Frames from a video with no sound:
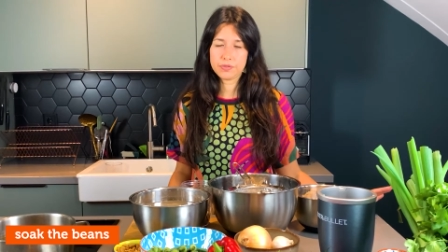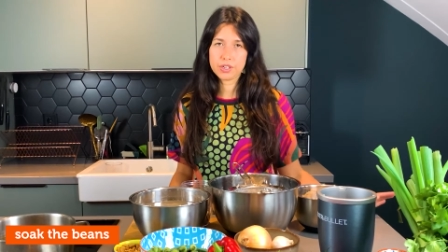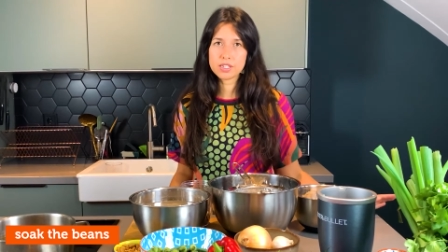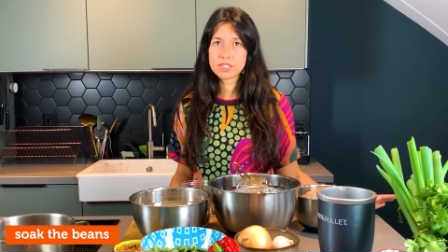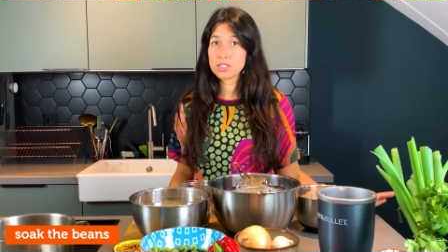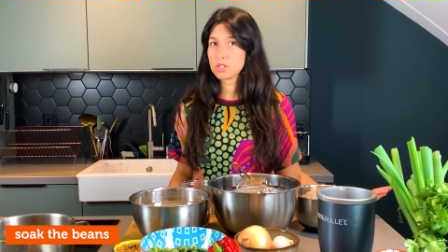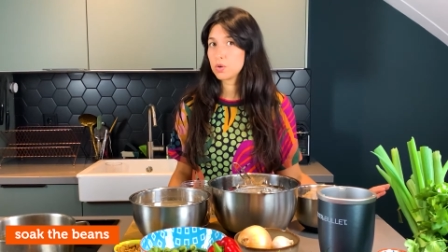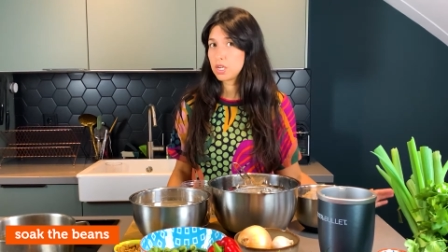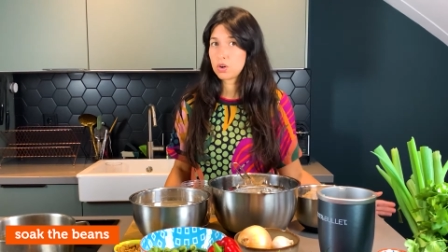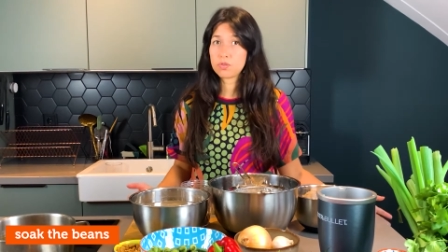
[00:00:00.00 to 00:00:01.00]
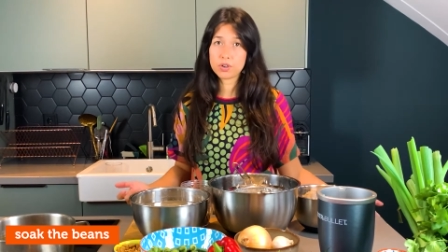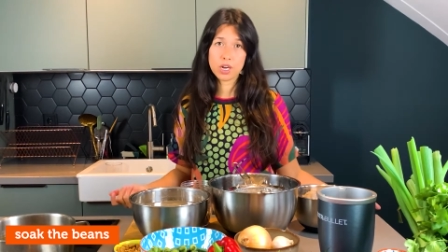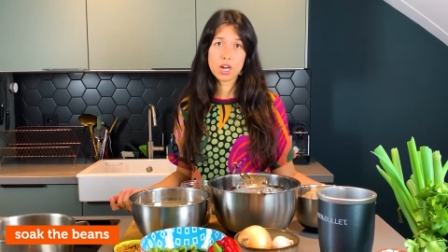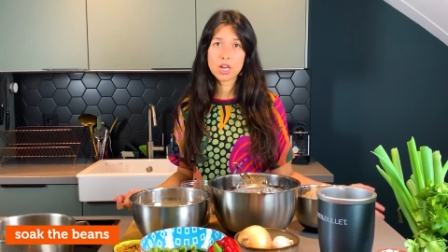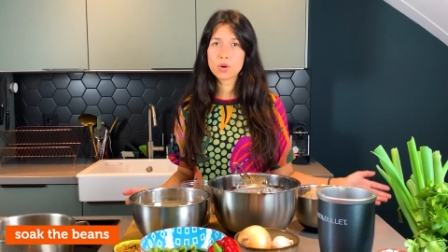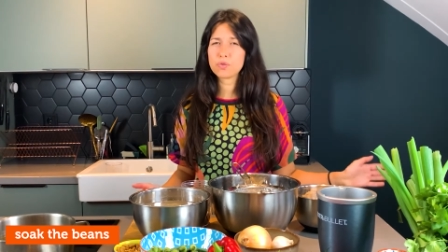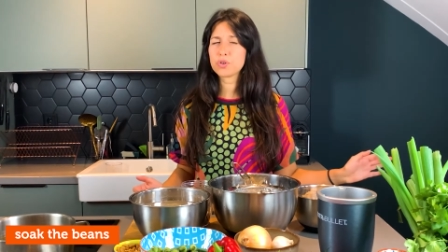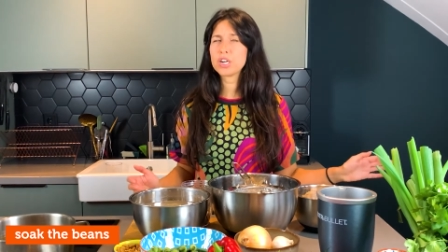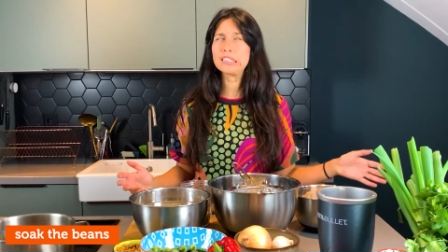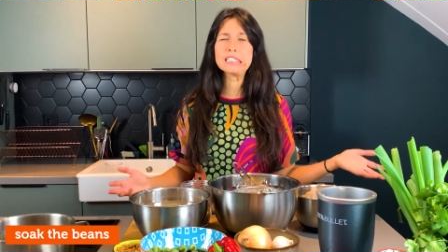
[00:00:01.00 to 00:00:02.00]
first and soak it overnight or
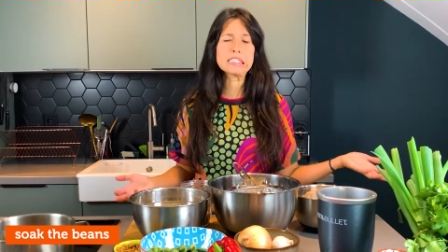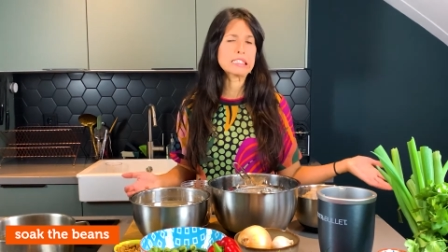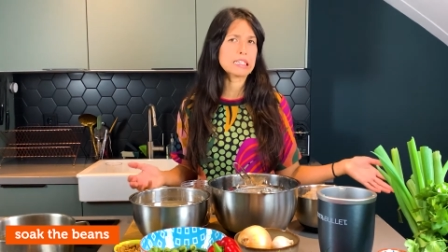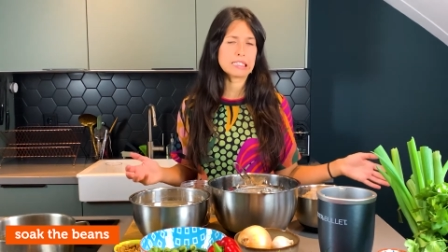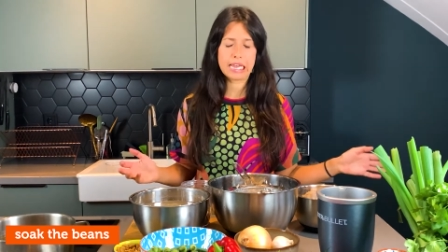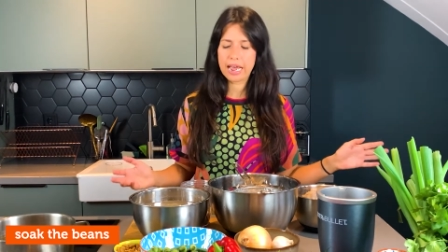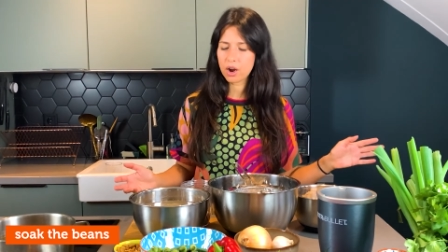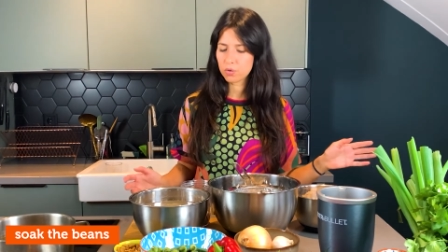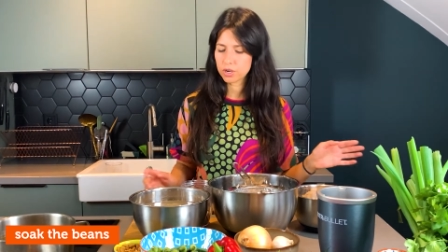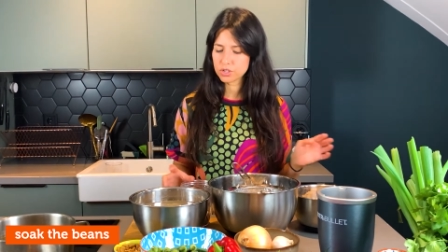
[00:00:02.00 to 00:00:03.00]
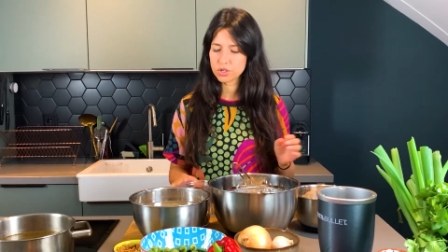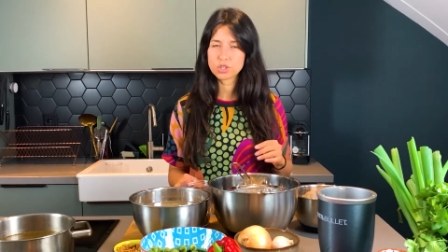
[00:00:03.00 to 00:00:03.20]
for at least 6 hours